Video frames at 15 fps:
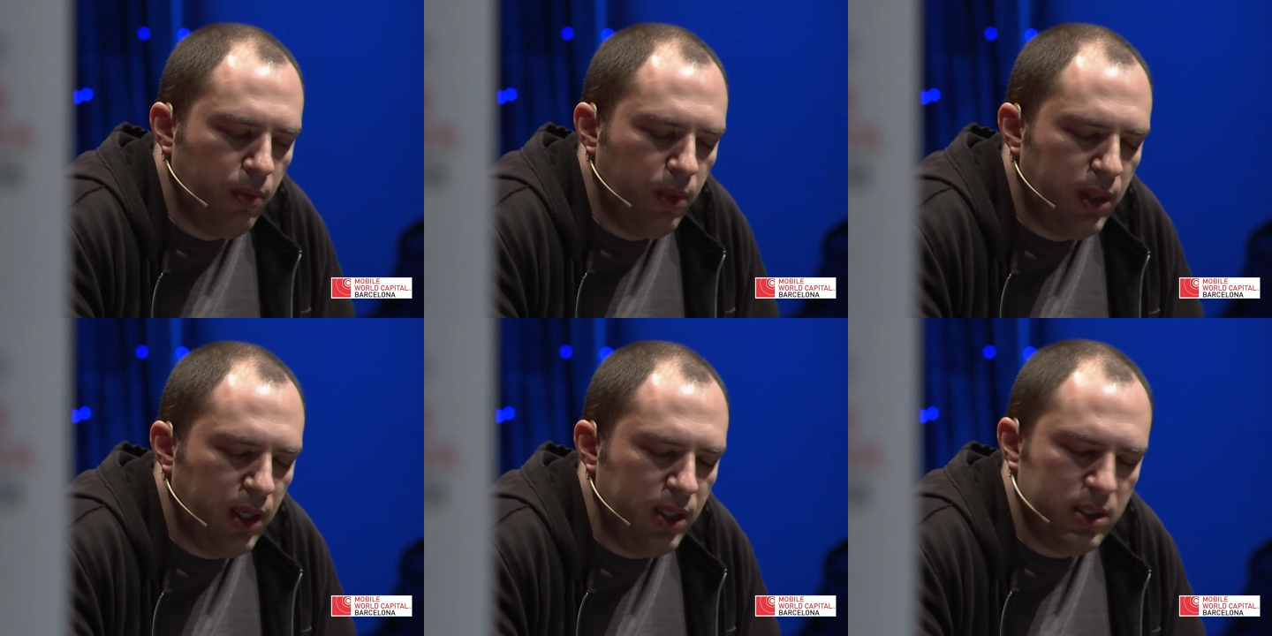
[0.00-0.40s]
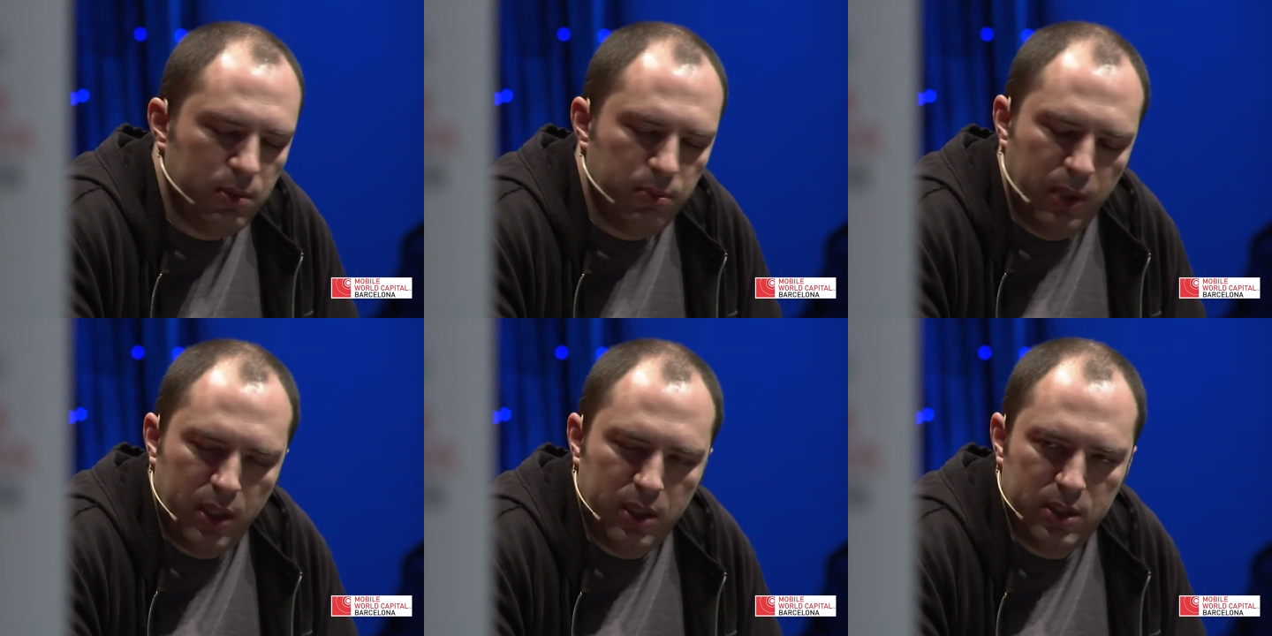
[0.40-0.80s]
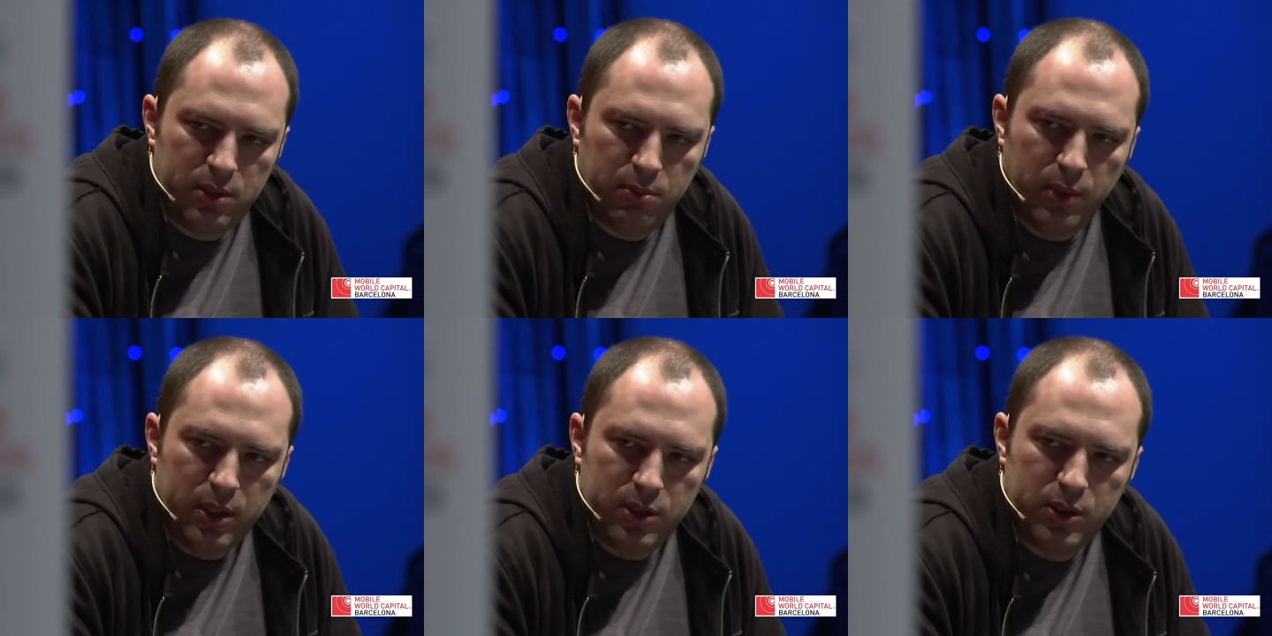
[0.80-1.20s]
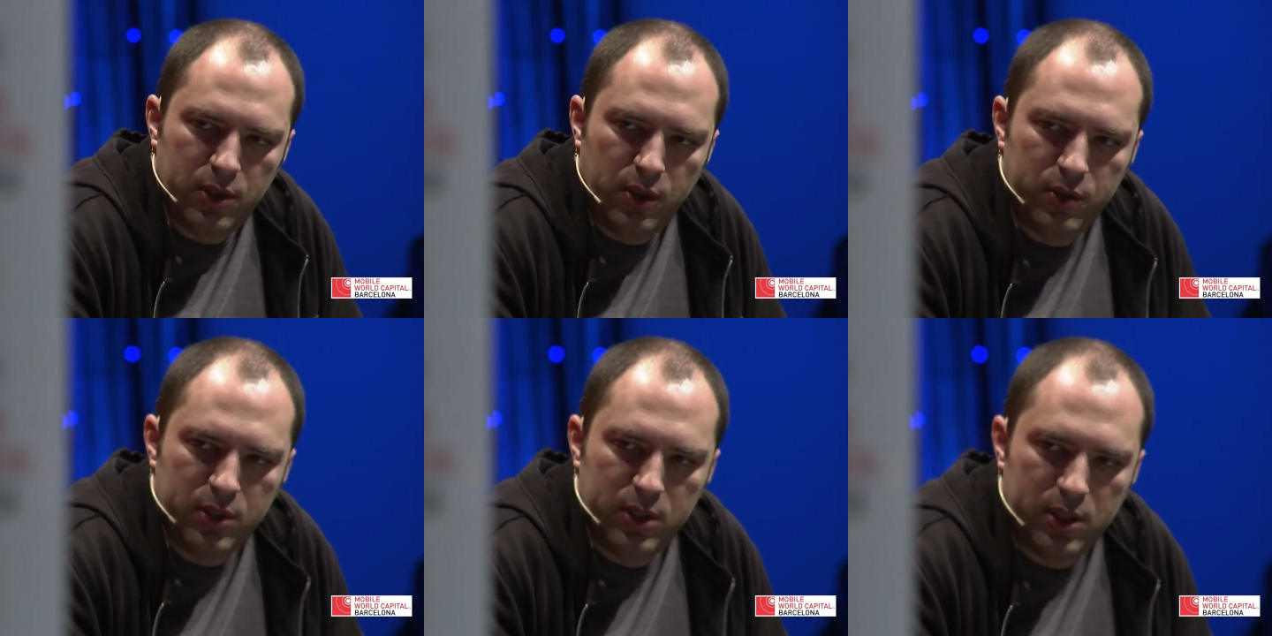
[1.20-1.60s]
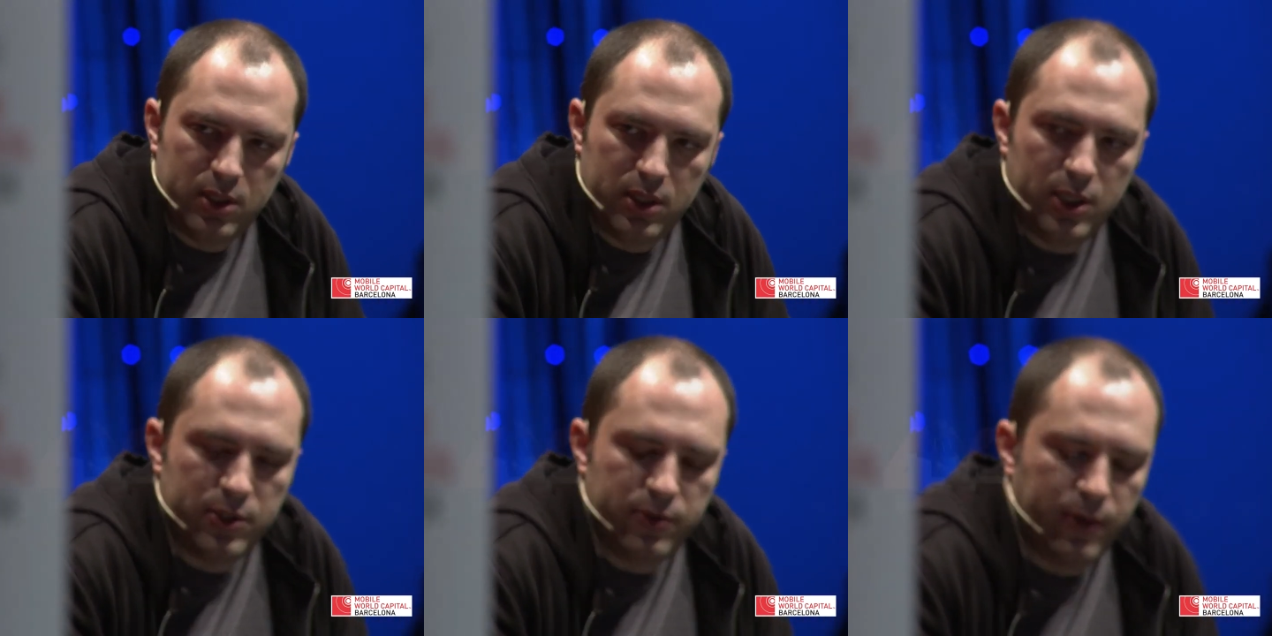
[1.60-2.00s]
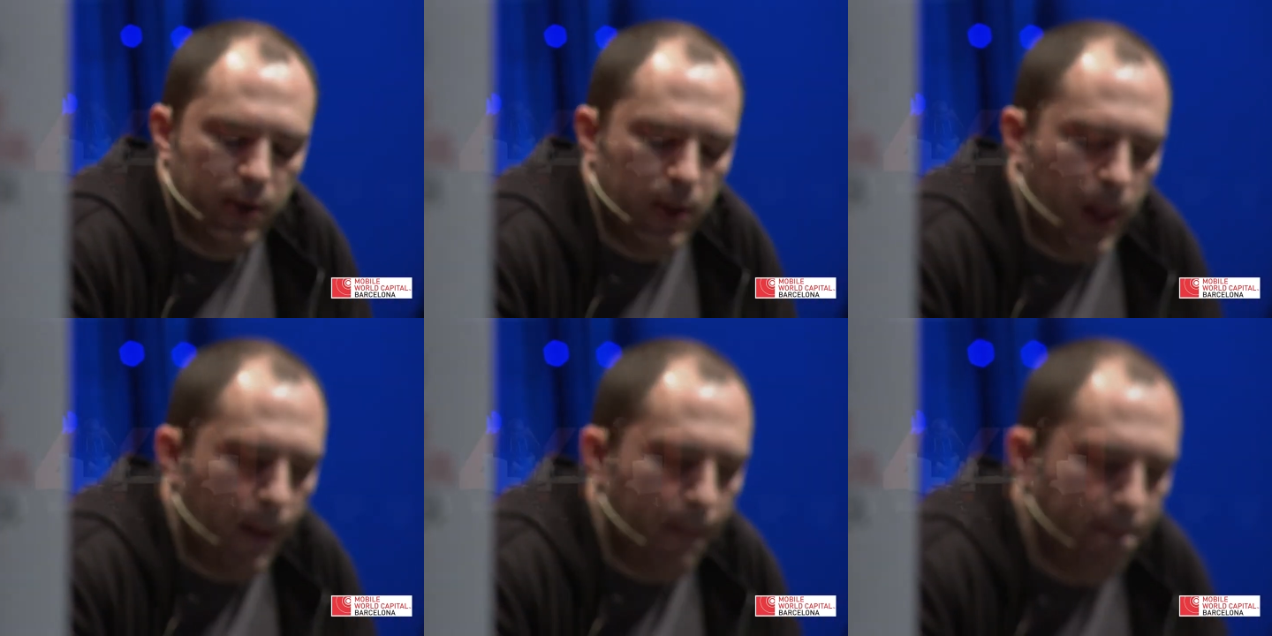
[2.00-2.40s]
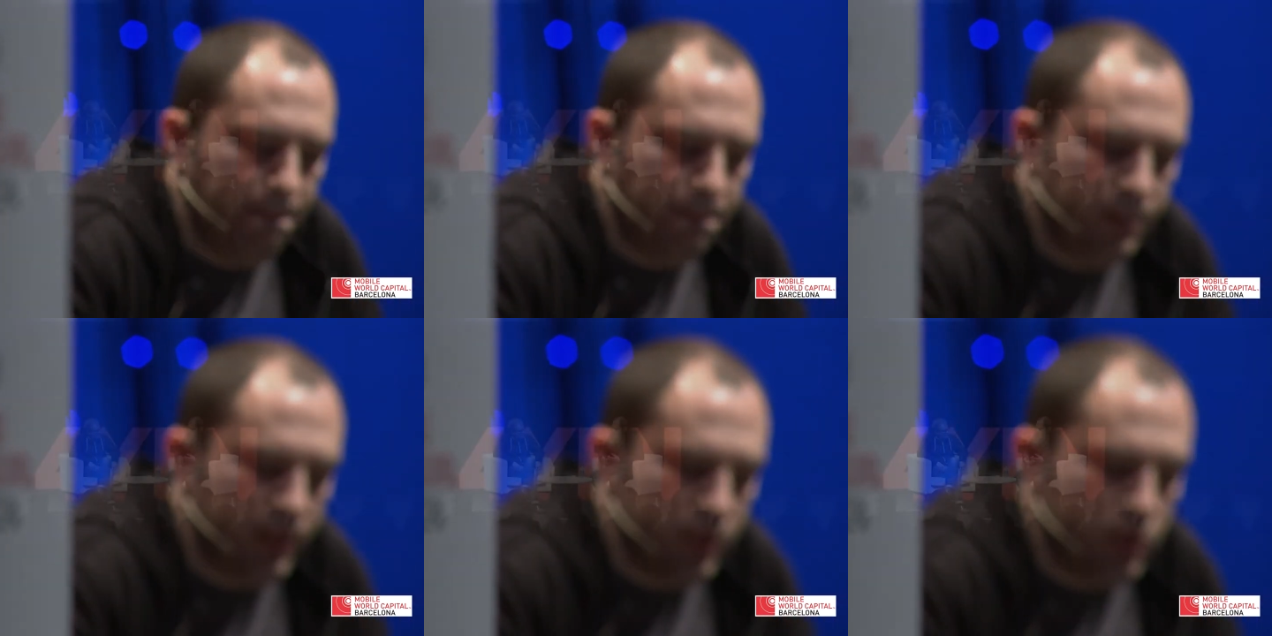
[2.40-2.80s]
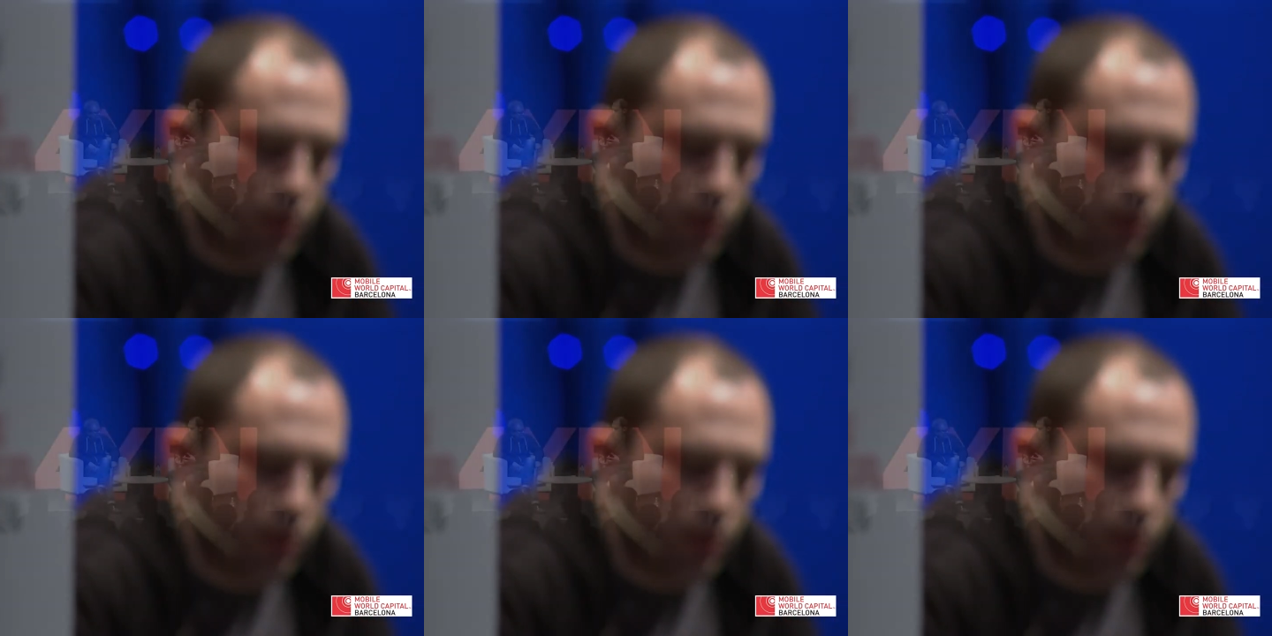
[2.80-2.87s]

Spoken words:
things that made SMS so successful and so